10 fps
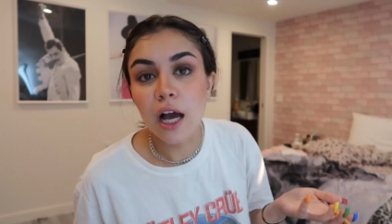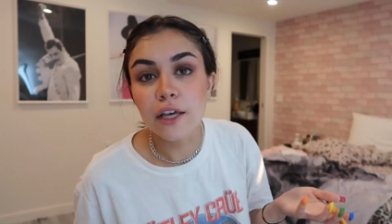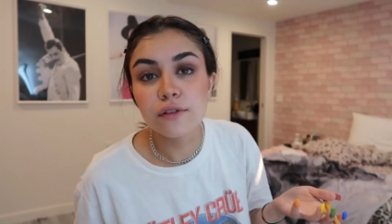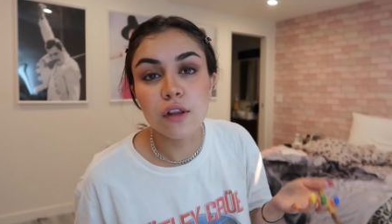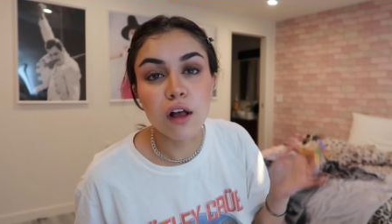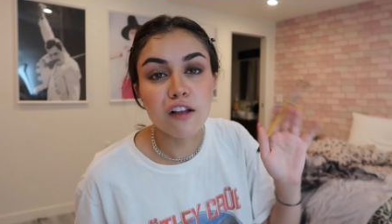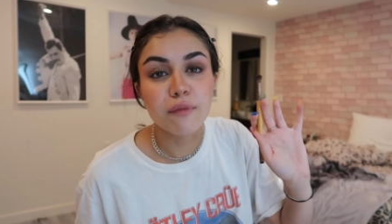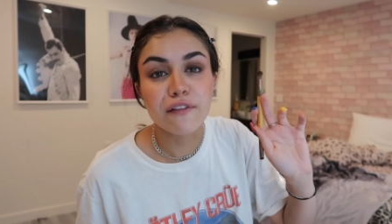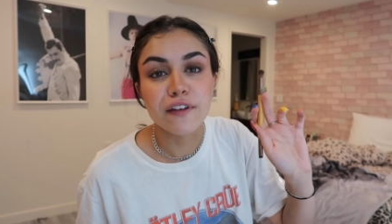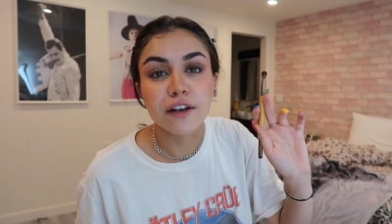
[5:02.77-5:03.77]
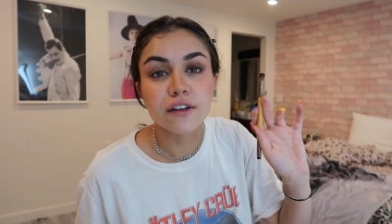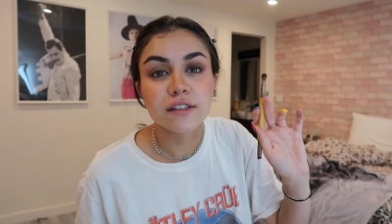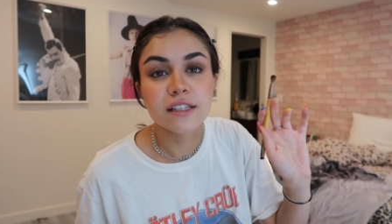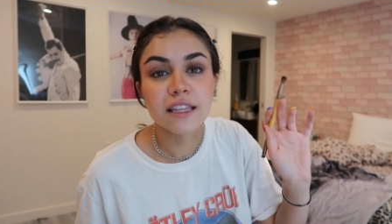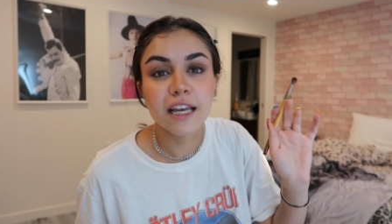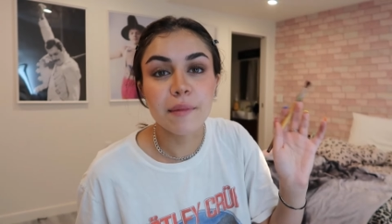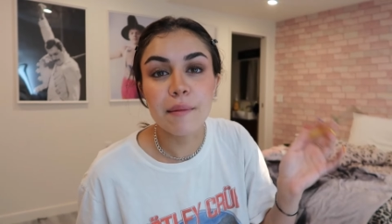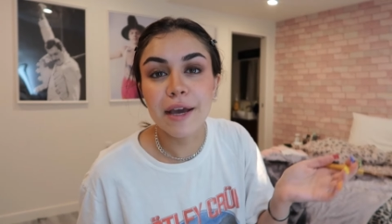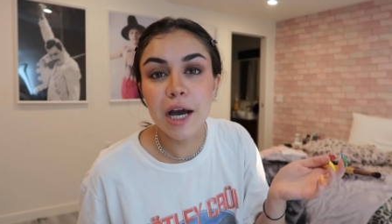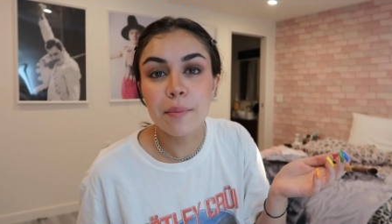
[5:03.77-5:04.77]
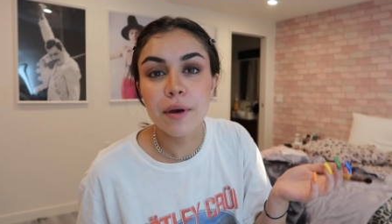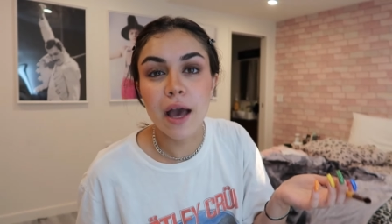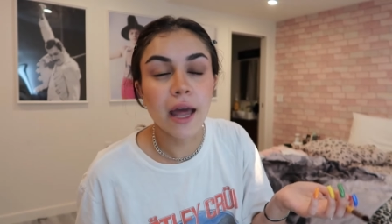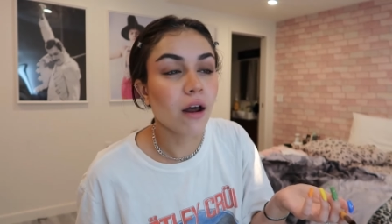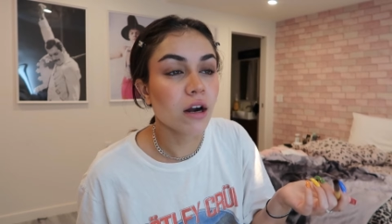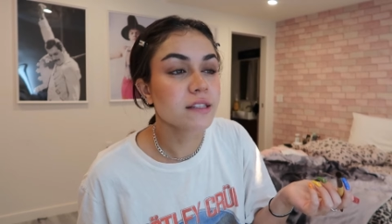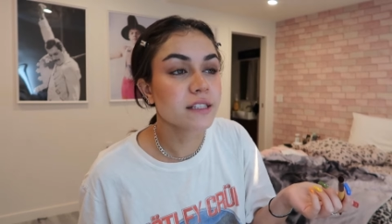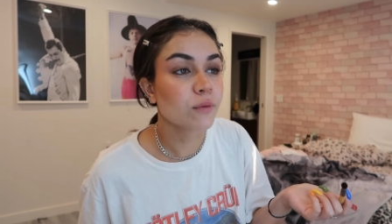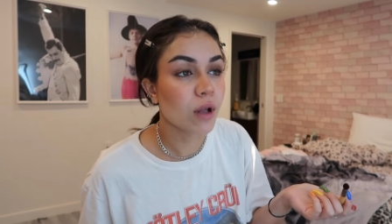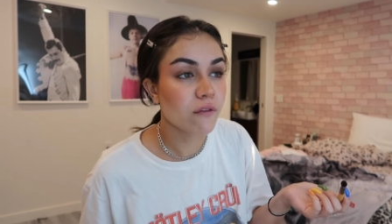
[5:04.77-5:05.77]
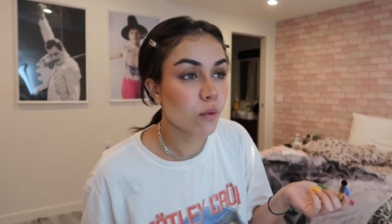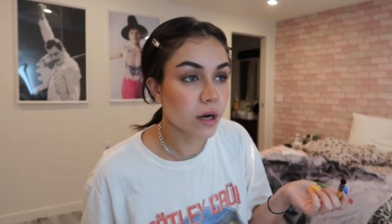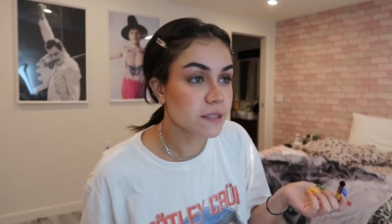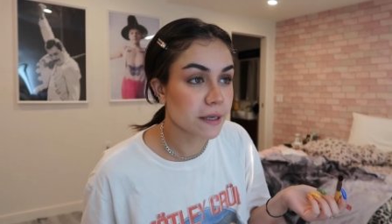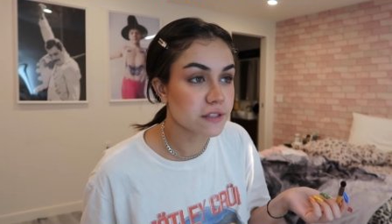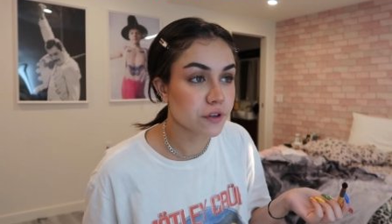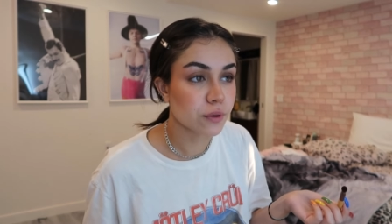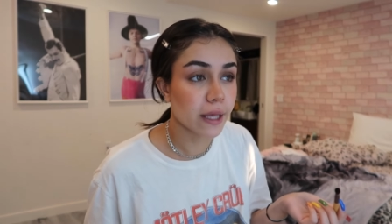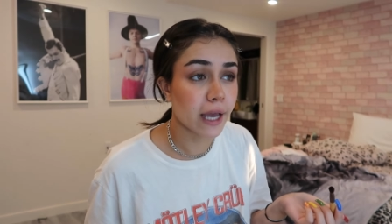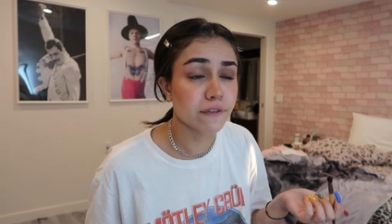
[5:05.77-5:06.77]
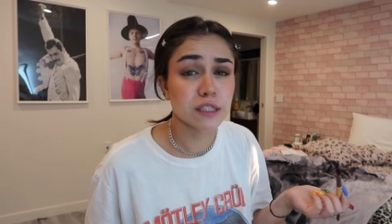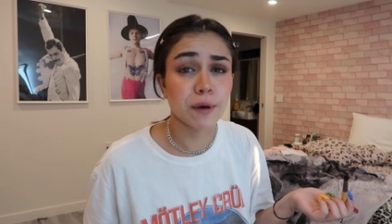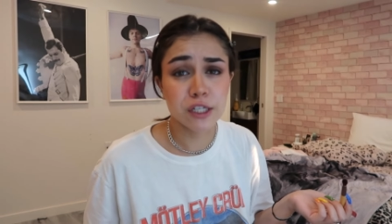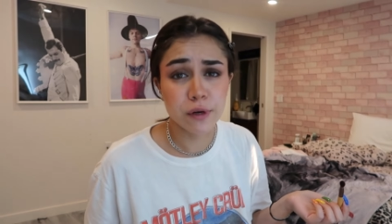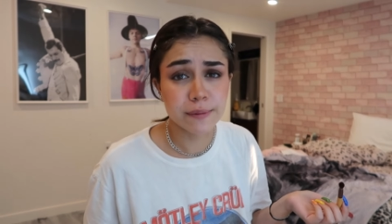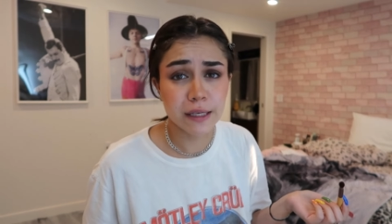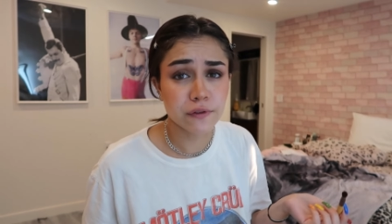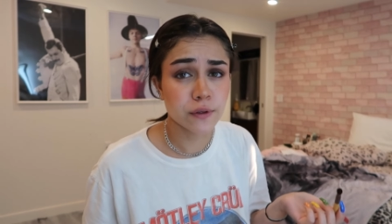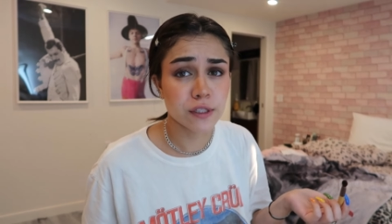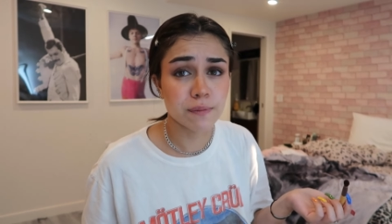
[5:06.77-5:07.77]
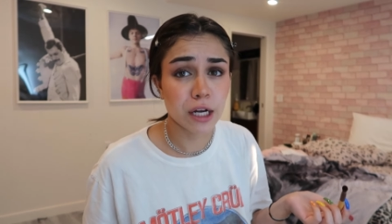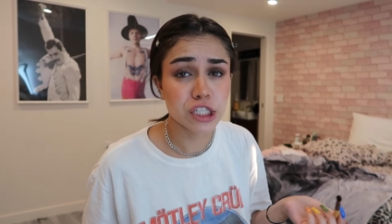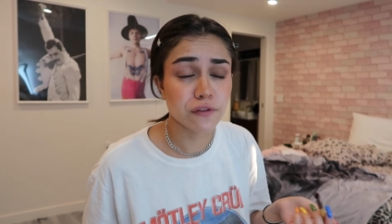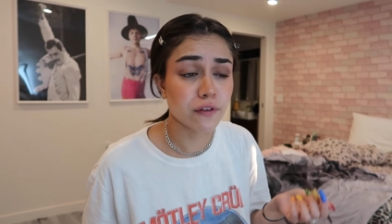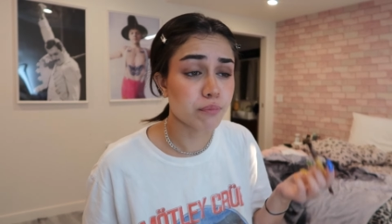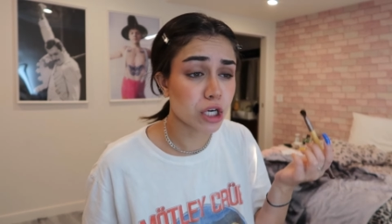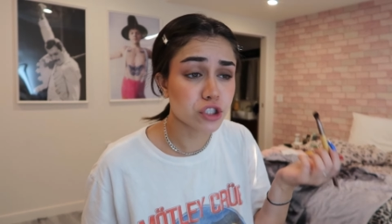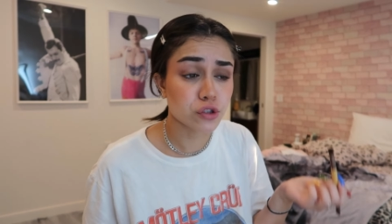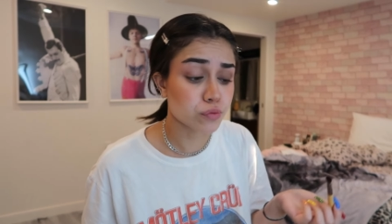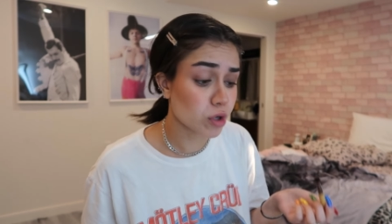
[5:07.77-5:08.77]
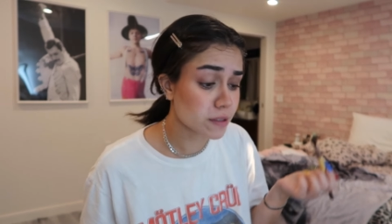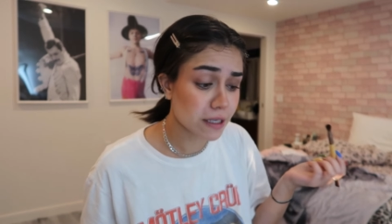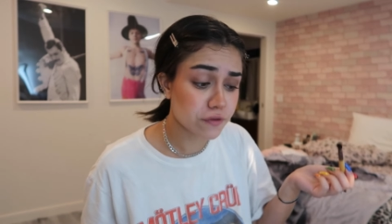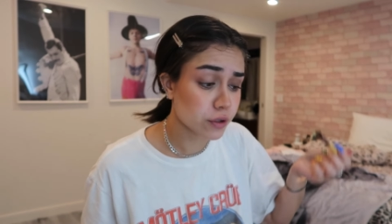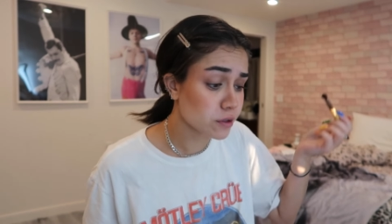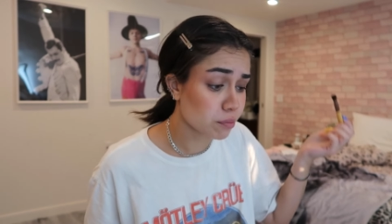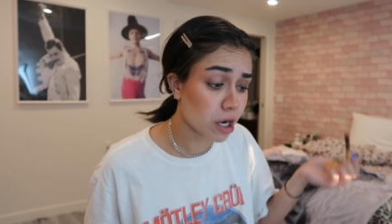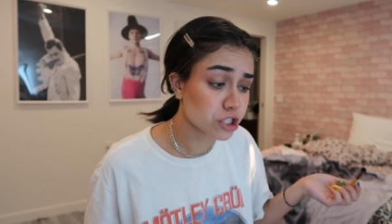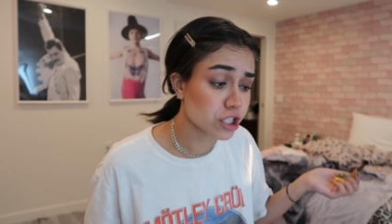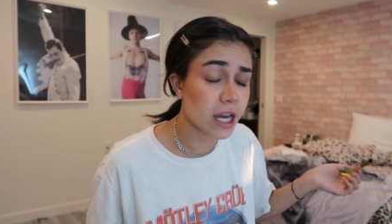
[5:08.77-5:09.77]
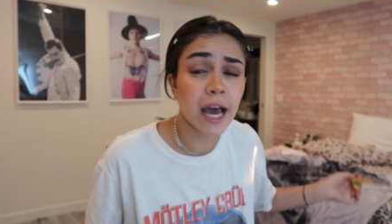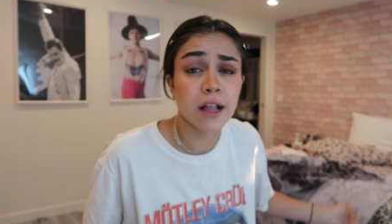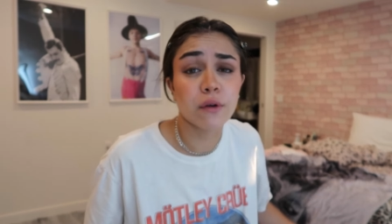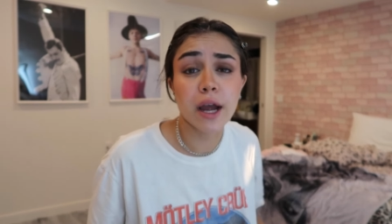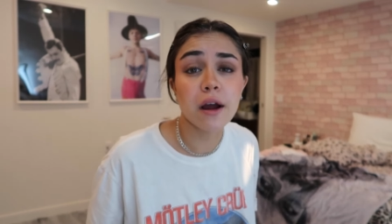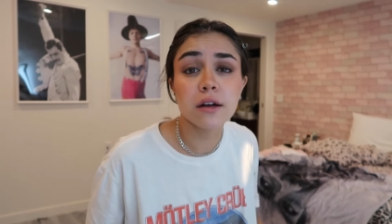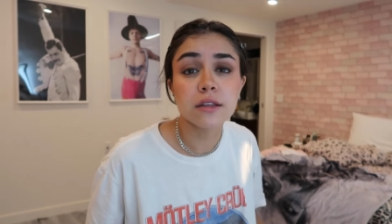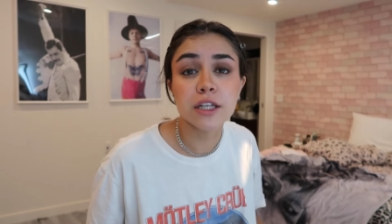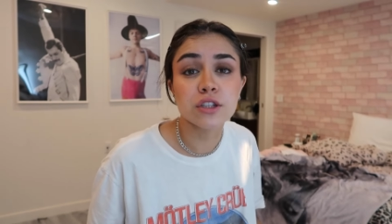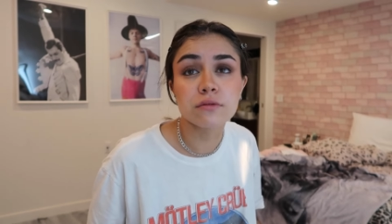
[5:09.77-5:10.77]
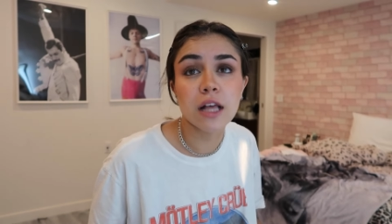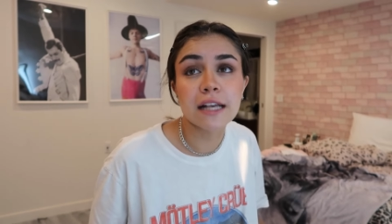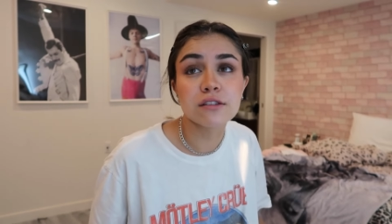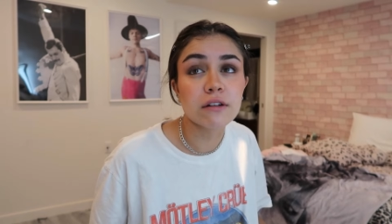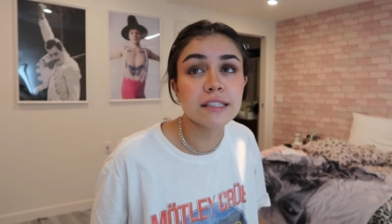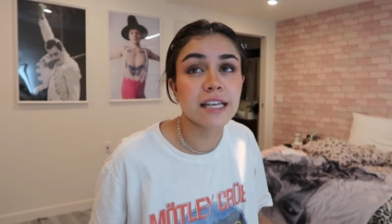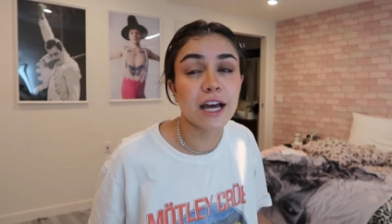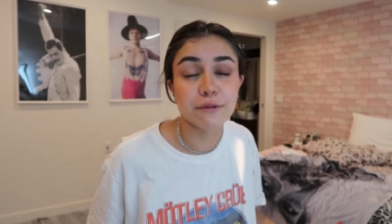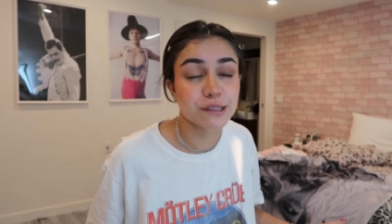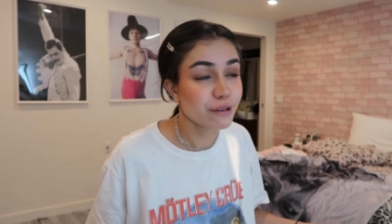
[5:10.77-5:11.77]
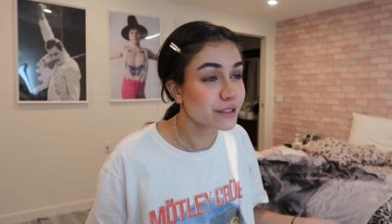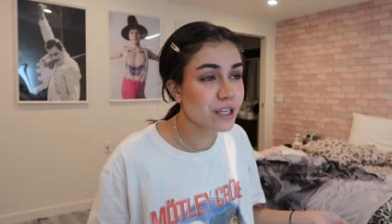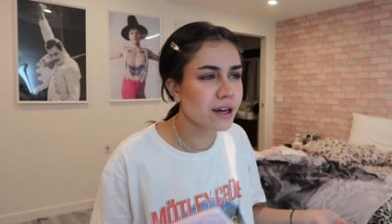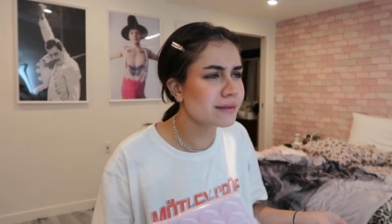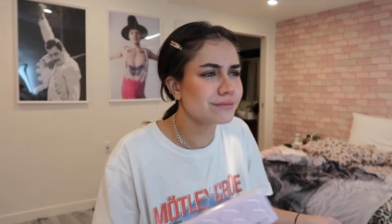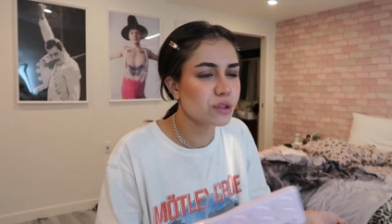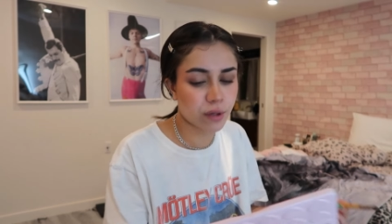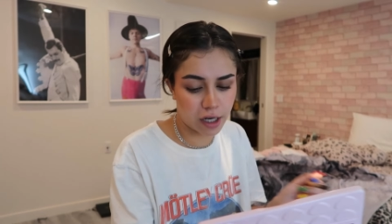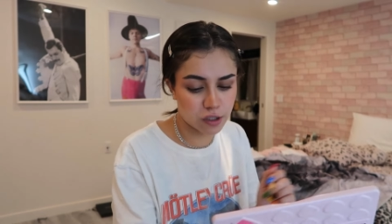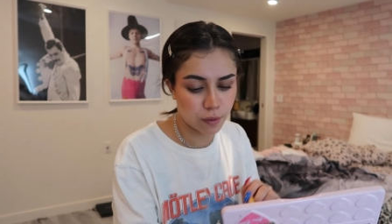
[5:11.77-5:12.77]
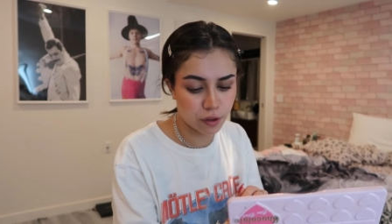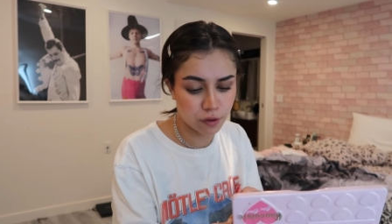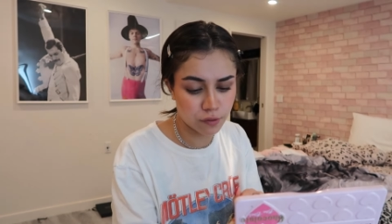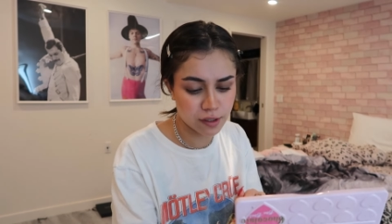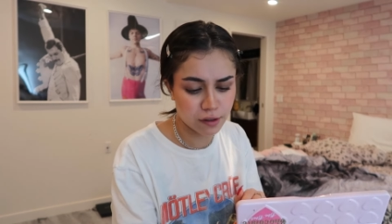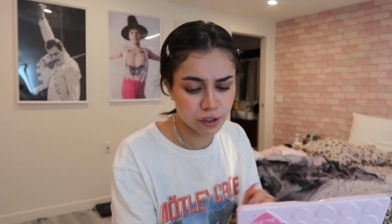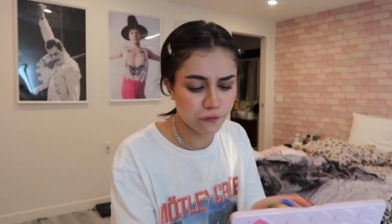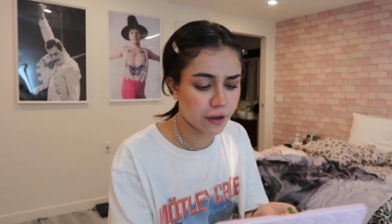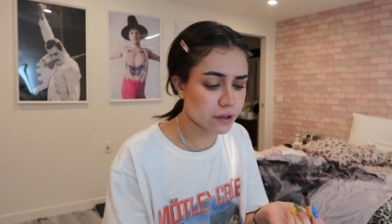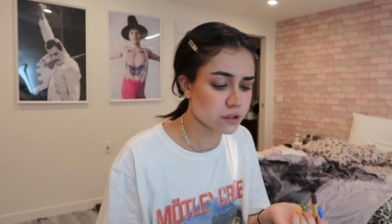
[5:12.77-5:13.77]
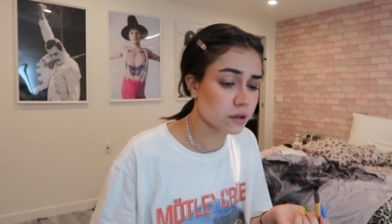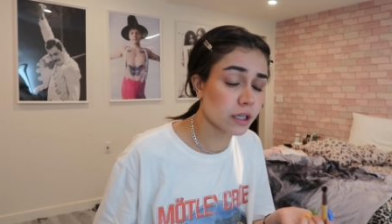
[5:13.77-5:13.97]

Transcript: I use a lot of my fingers in like my makeup and honestly whatever works best for you. Like if a sponge works best for you, use a sponge. If a brush works best for you, use a brush. Like I don't care. Like as long as the end result is good, who cares what you use as long as your fingers are